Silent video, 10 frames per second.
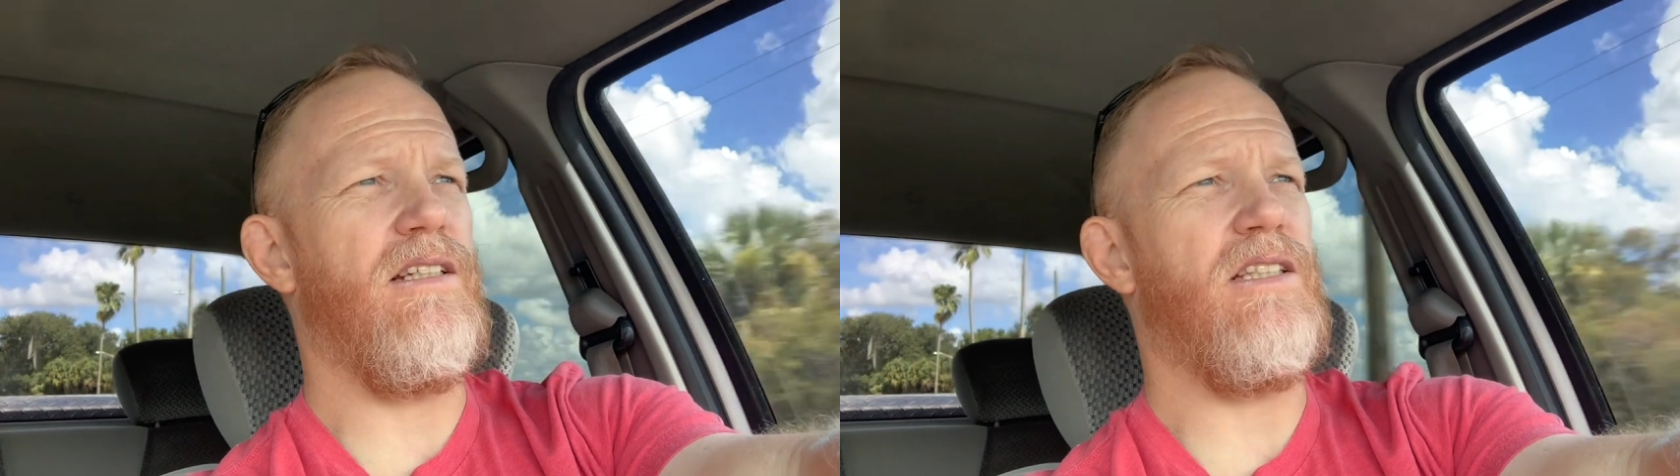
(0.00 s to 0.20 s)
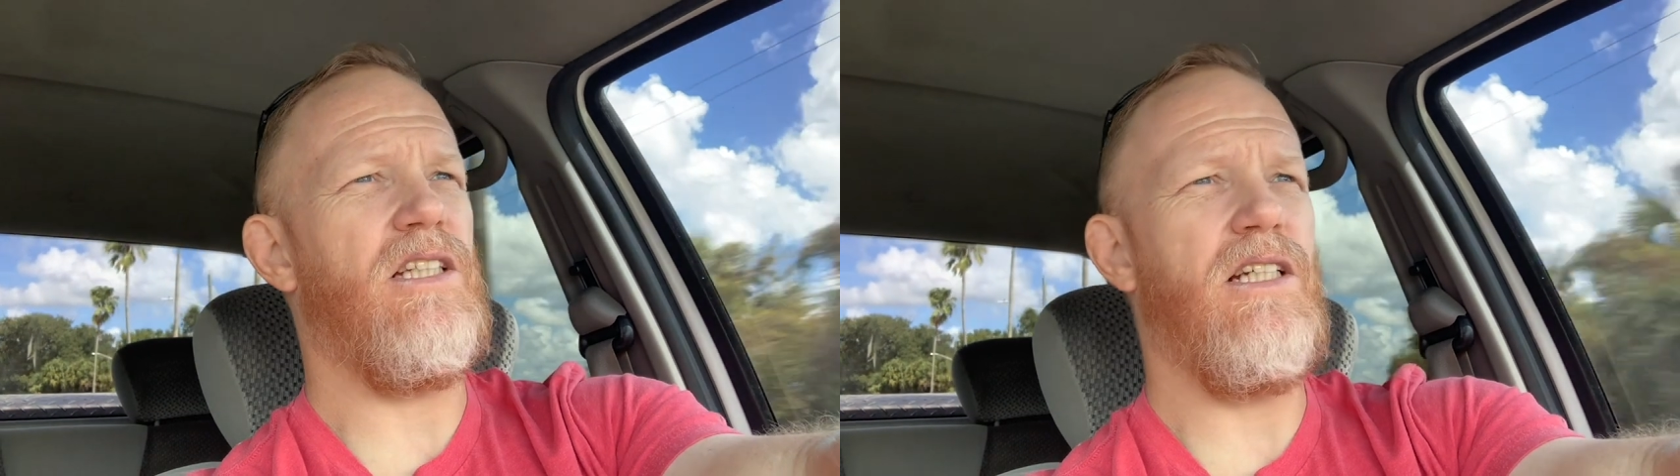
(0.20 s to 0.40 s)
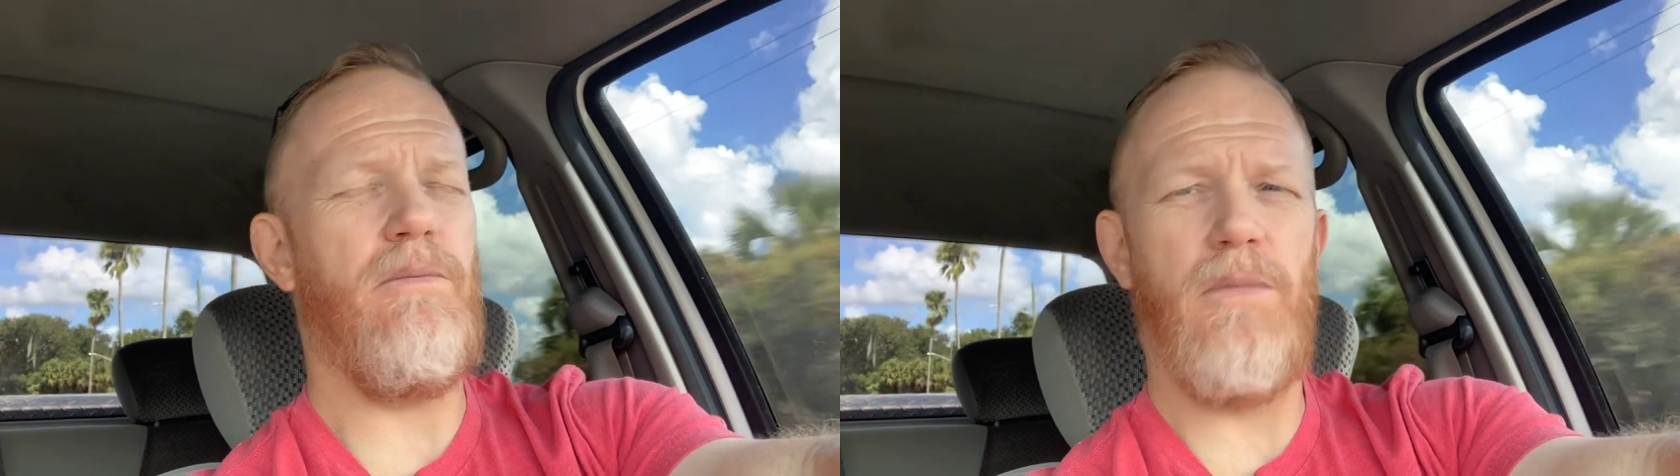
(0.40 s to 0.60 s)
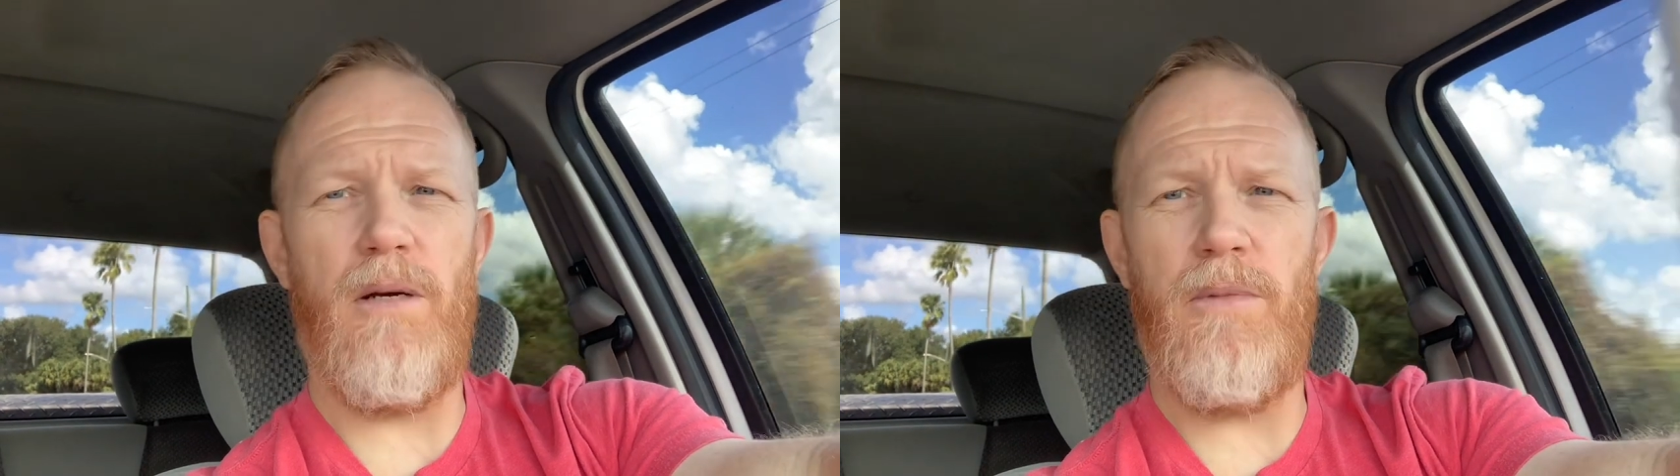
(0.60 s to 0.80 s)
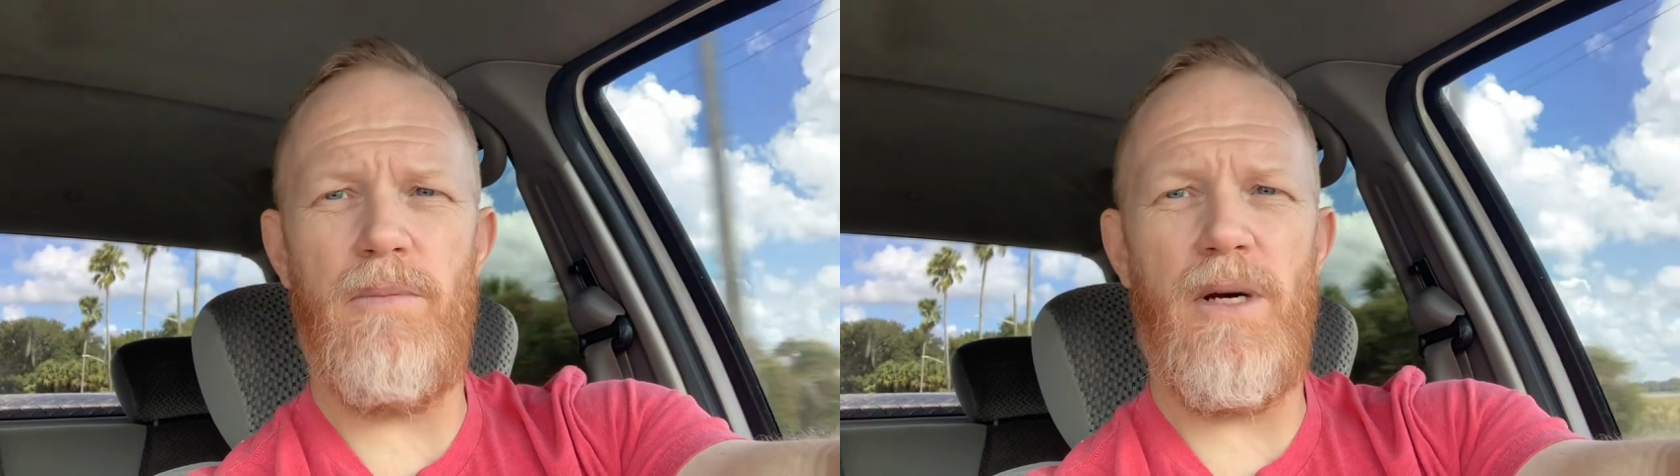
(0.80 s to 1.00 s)
of see him
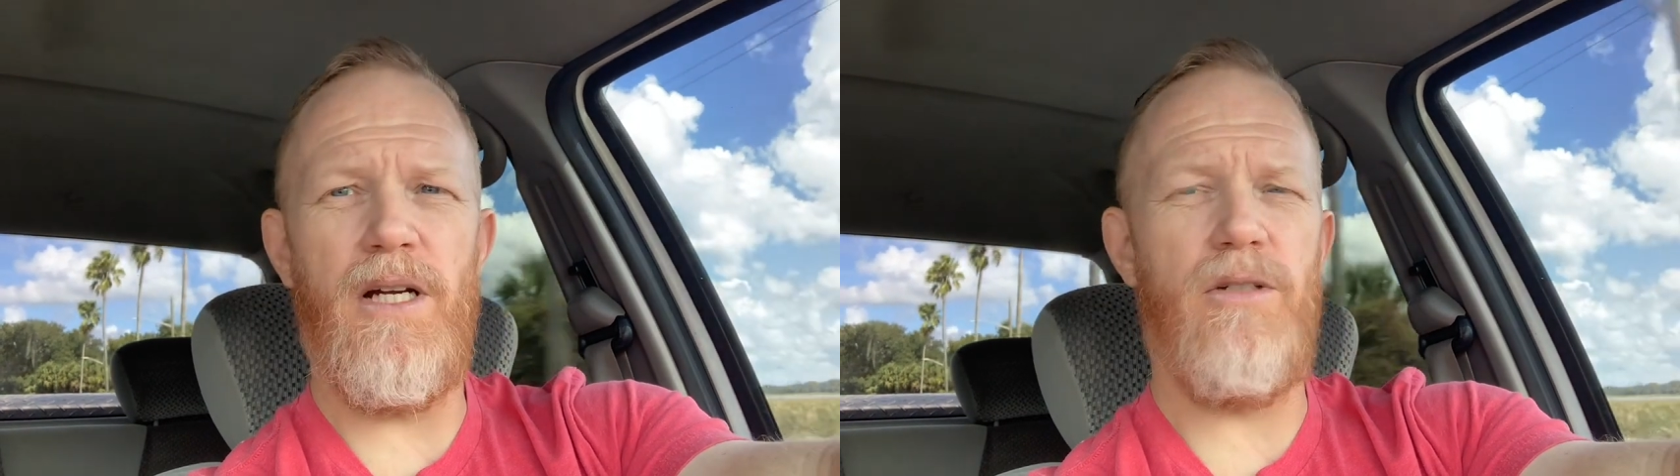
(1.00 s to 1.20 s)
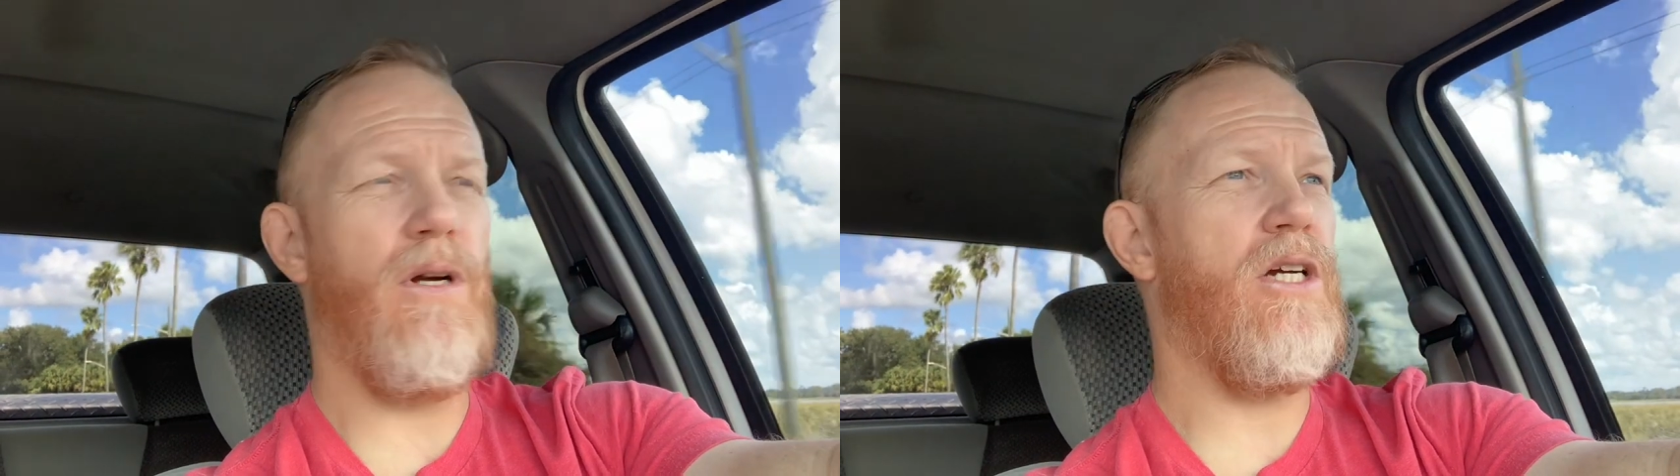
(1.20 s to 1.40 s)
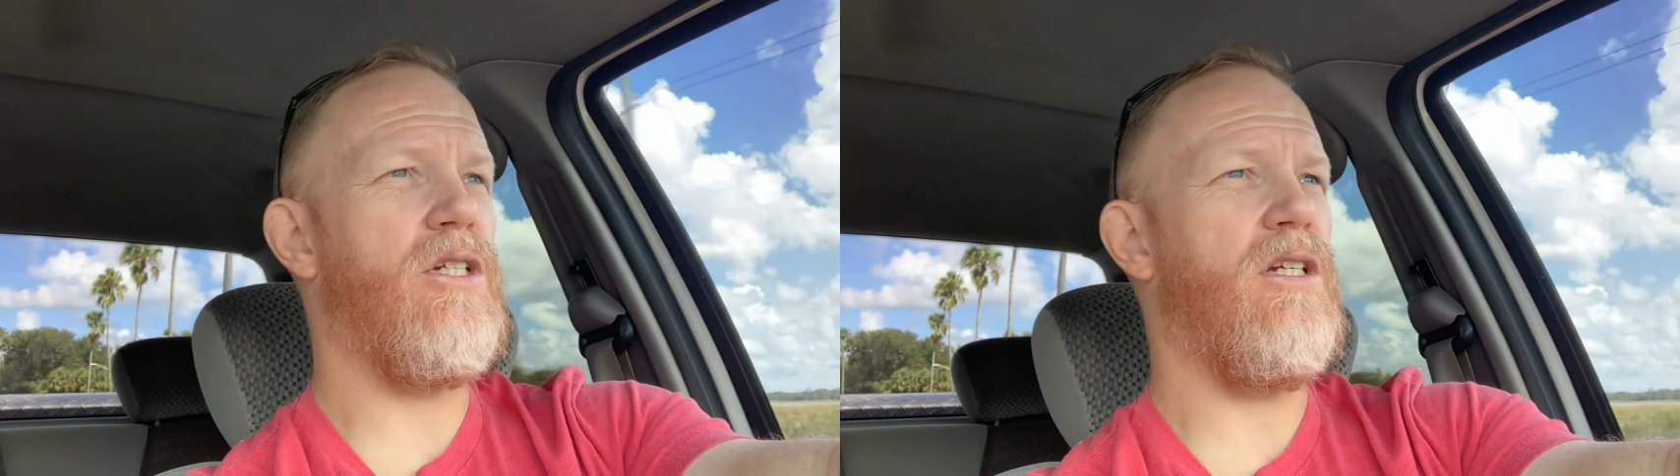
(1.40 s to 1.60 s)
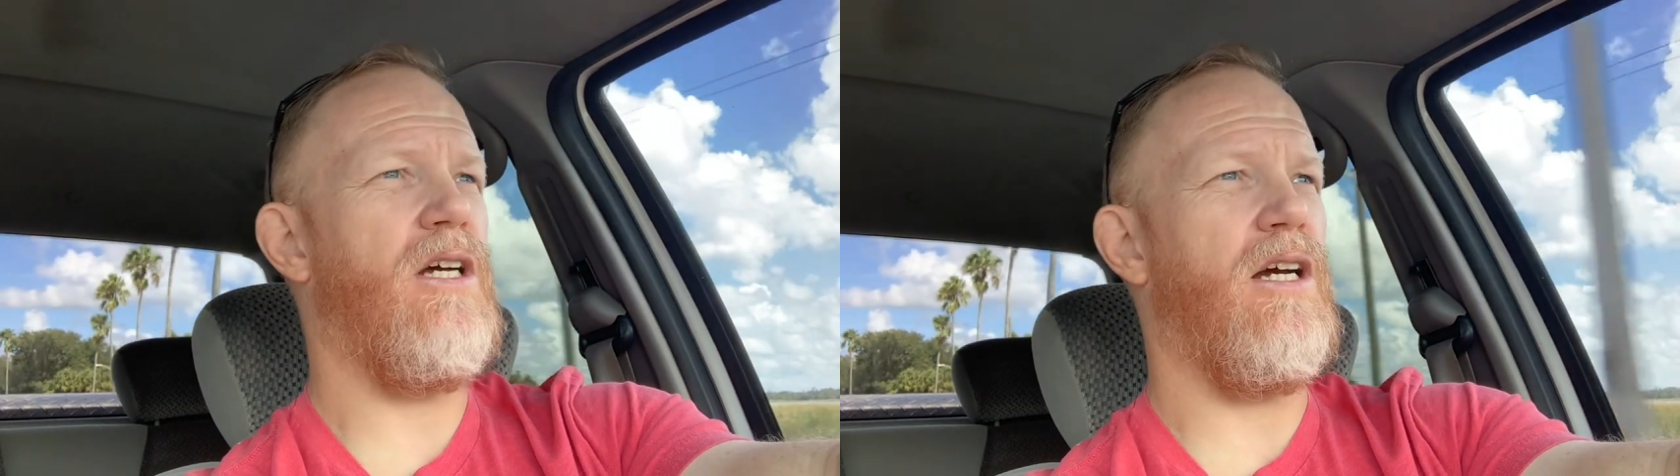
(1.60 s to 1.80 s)
come in my direction,